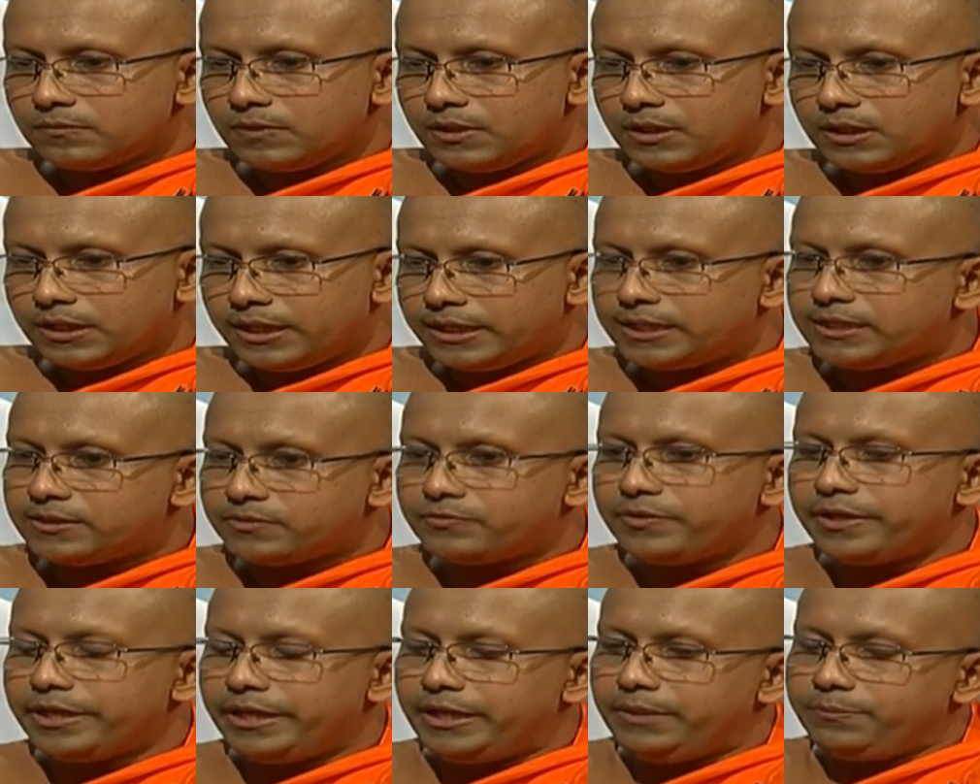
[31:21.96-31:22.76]
that
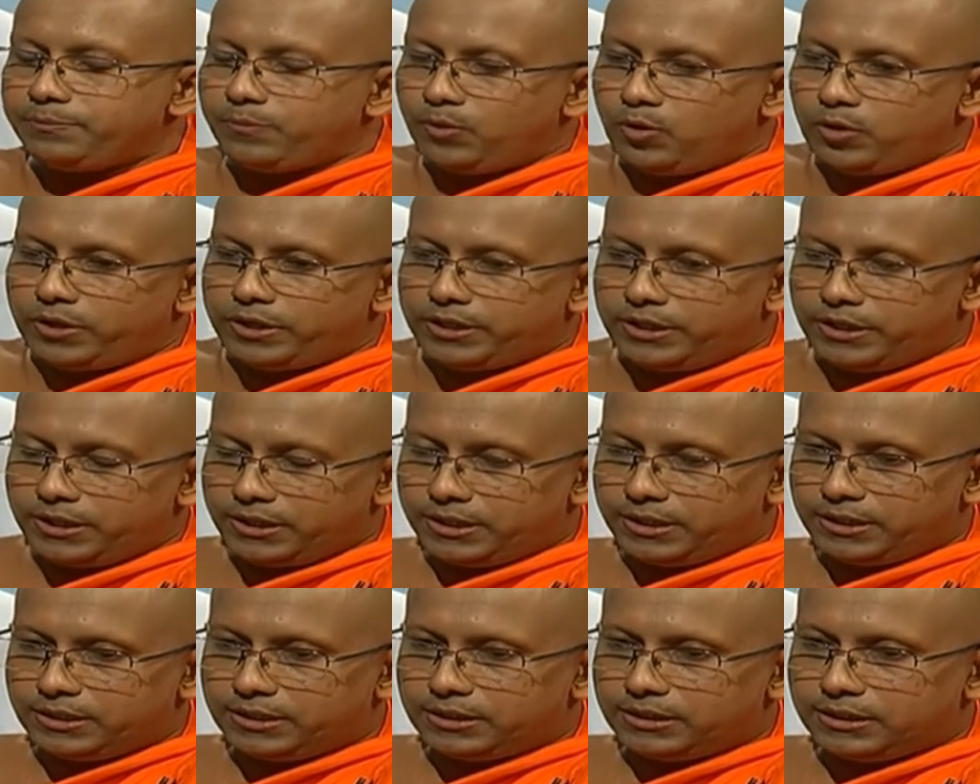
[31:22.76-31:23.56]
is very
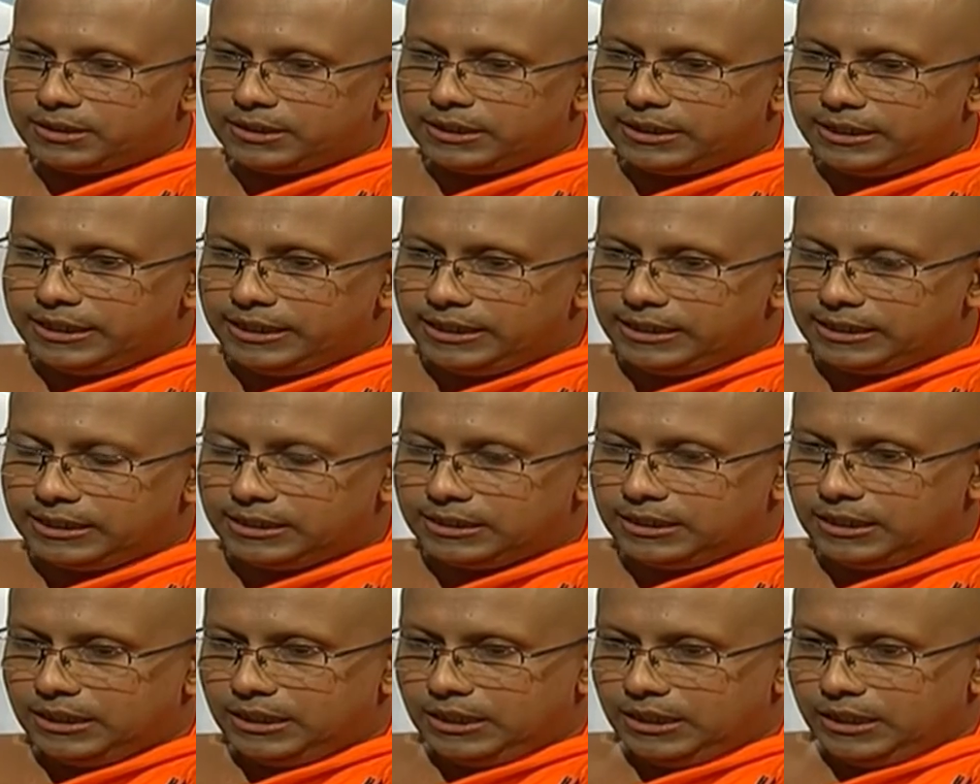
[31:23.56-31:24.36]
important thing.
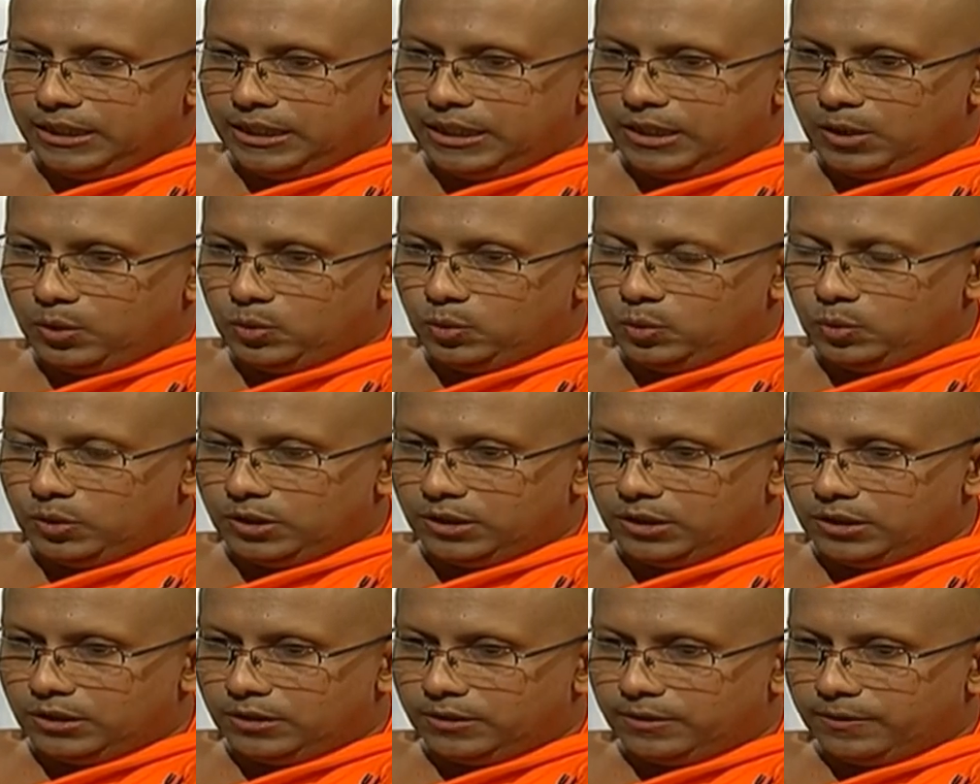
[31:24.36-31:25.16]

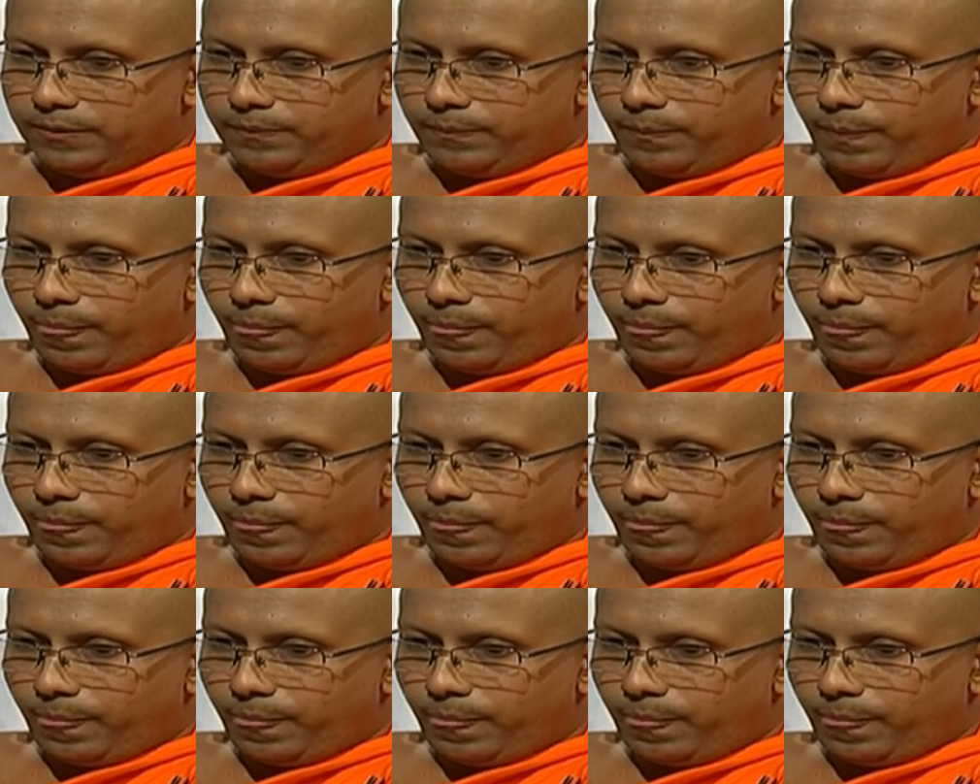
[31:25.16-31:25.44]
Now